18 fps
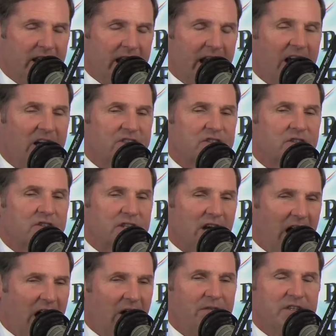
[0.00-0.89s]
The answer is
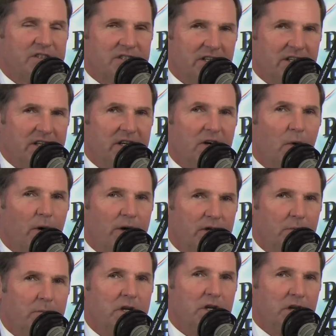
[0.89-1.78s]
obviously
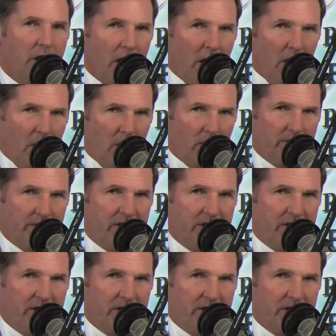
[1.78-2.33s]
going to be no.